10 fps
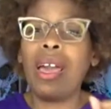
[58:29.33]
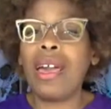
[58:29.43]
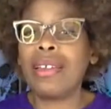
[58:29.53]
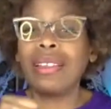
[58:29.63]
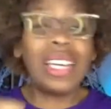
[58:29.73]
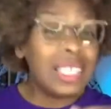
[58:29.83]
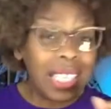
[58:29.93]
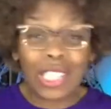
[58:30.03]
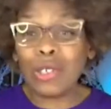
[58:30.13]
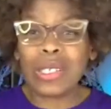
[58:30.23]
and
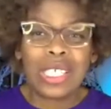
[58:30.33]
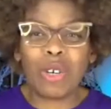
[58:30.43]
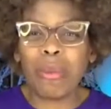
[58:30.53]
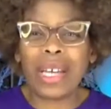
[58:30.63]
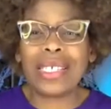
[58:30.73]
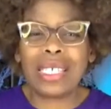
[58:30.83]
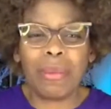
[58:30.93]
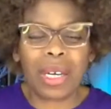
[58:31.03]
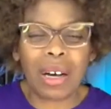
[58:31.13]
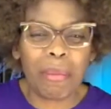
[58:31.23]
LinkedIn, you still might see
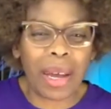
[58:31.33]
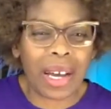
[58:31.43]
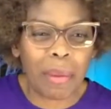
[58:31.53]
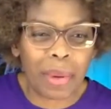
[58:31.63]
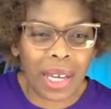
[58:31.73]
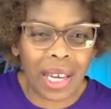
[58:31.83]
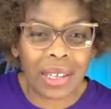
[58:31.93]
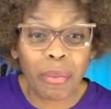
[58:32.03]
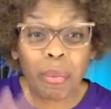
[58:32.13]
me come back up again.